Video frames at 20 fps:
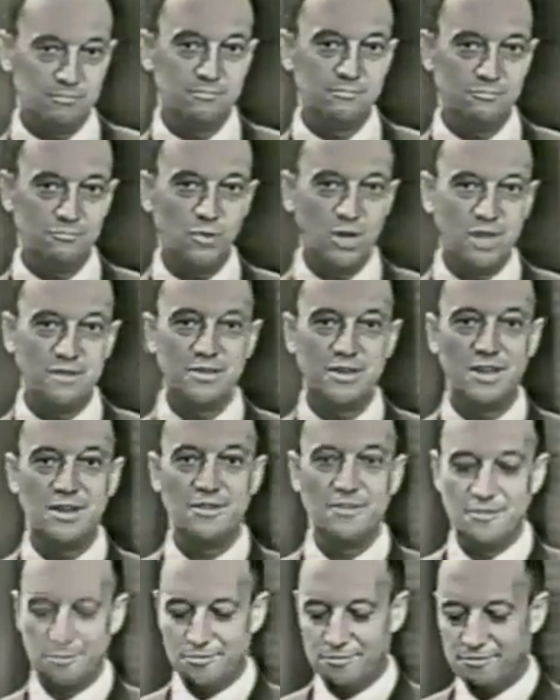one of
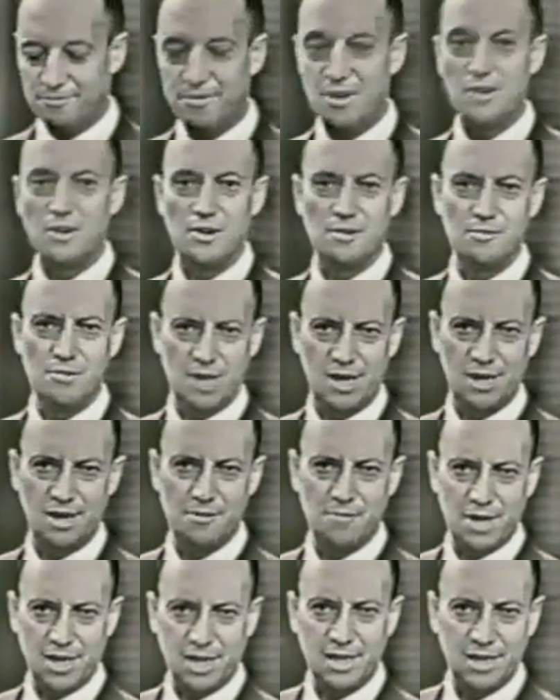the very readily
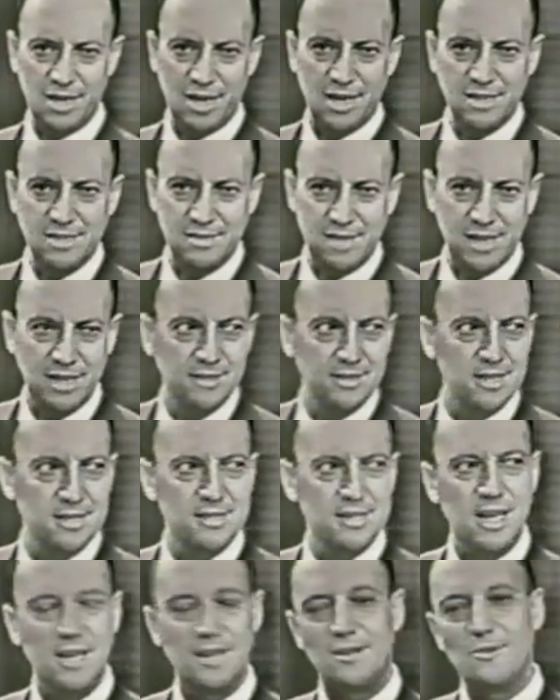recognized things is
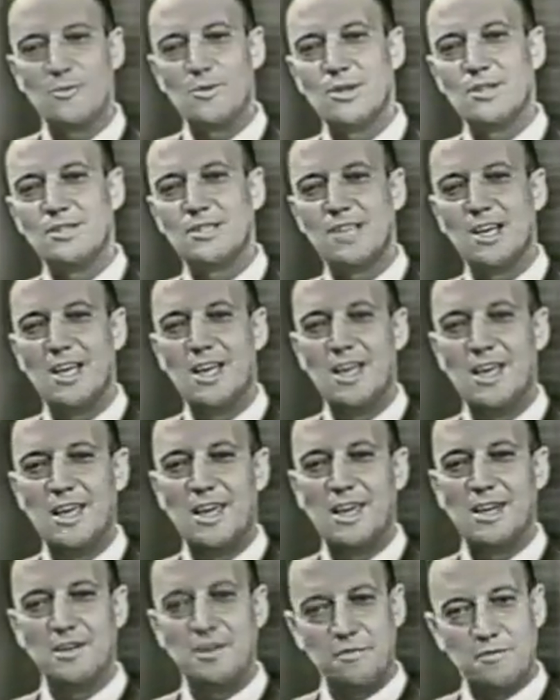that words
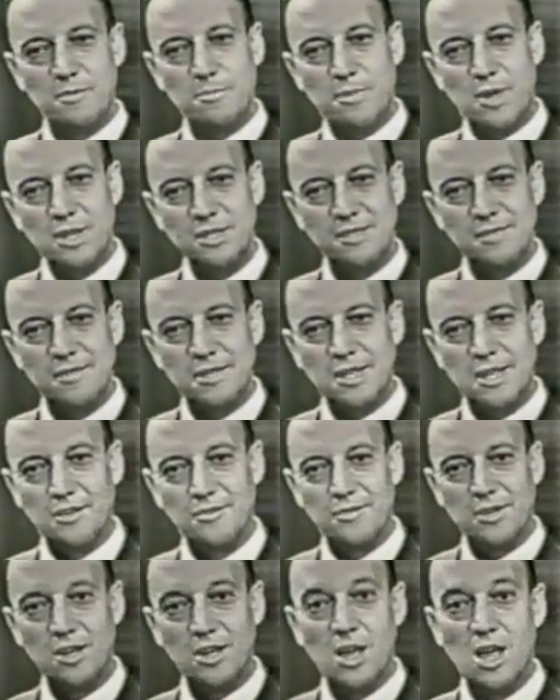in different parts of the
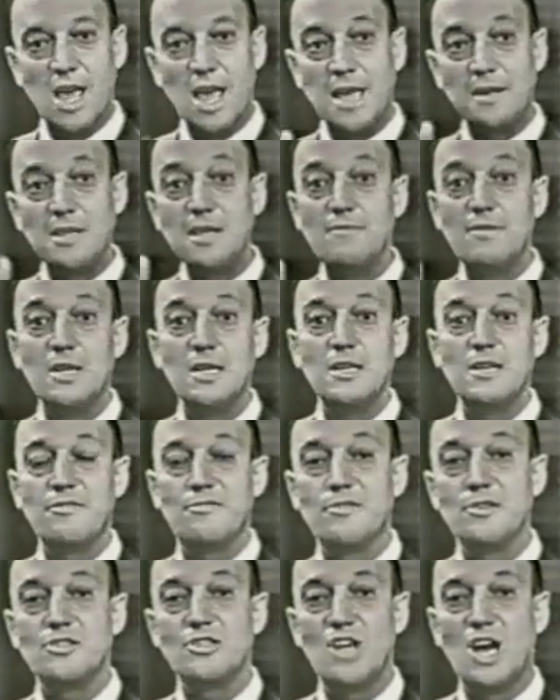country, and even in
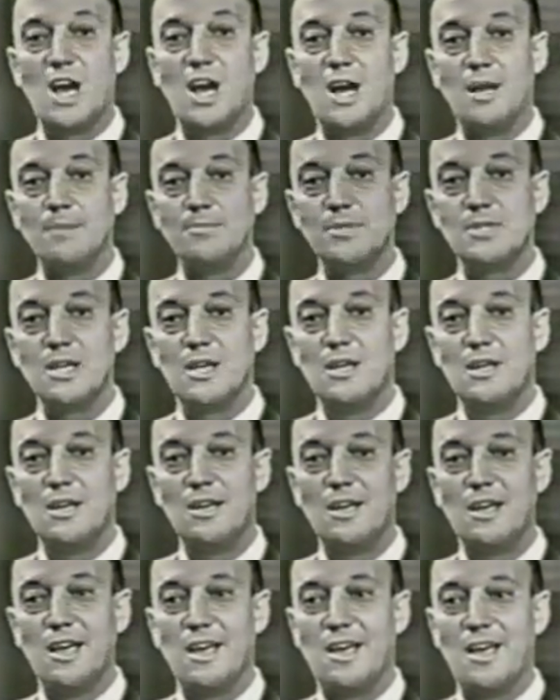different jobs,
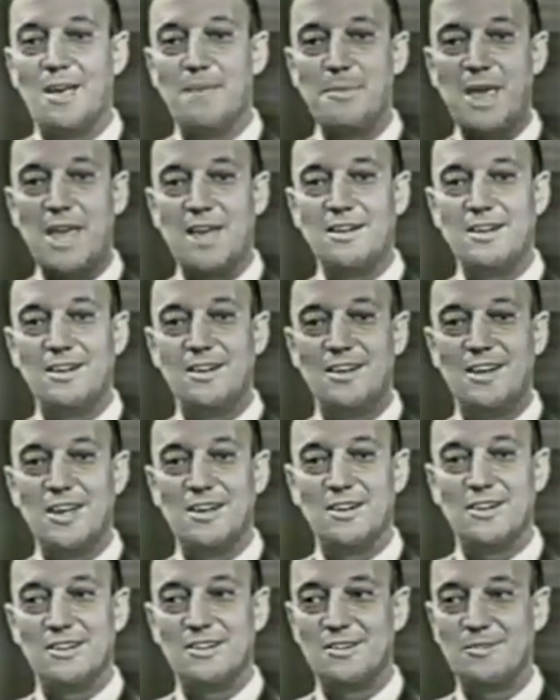a man
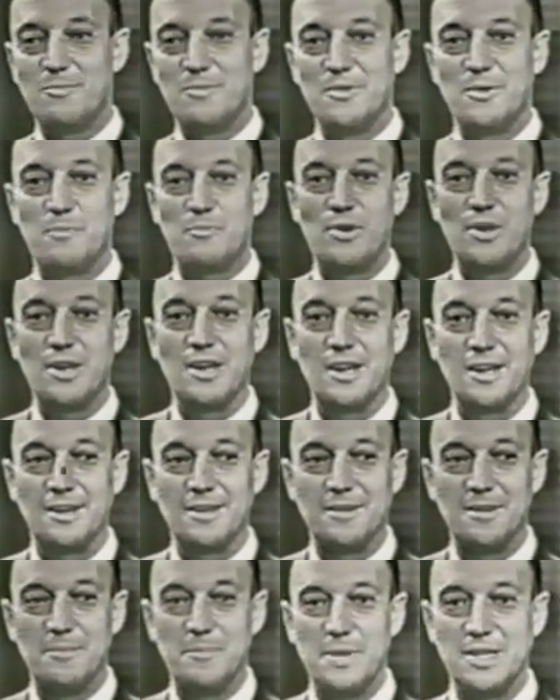in the
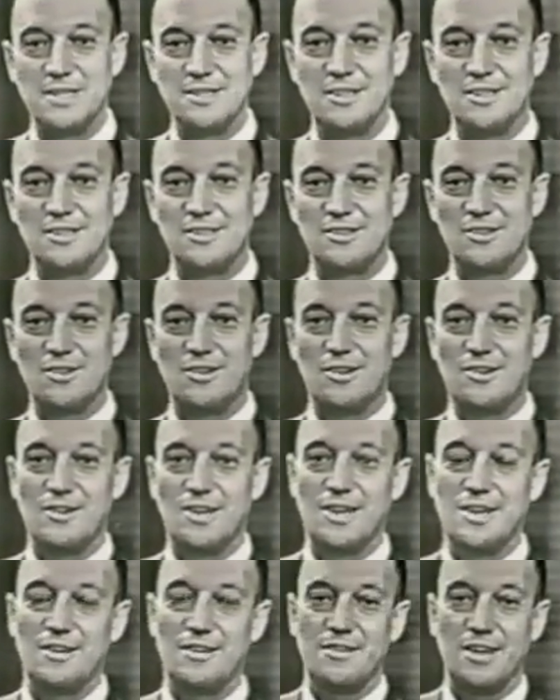printing business or
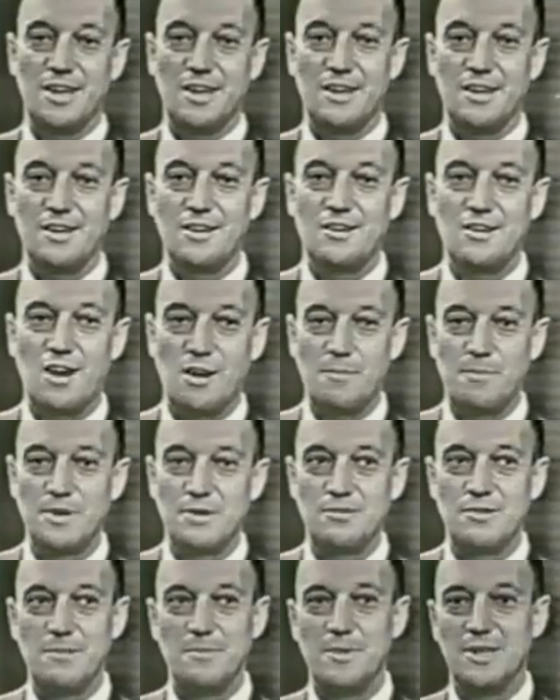in the
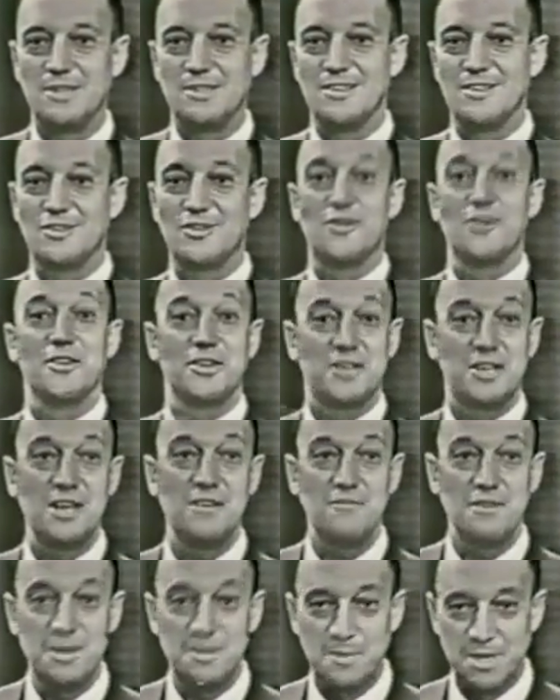carpentry business or the
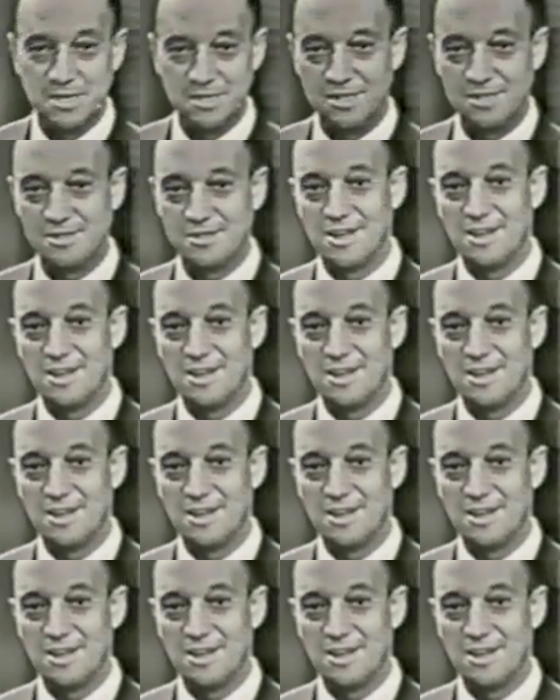TV business